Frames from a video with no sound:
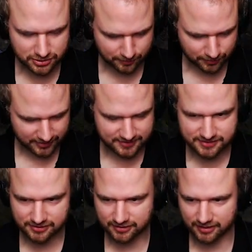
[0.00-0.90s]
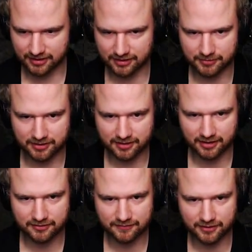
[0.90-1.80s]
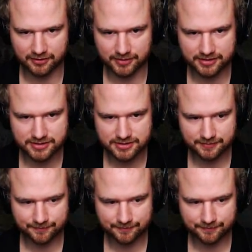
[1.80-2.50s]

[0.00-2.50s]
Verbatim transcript: you please not kill me? Thank you very much.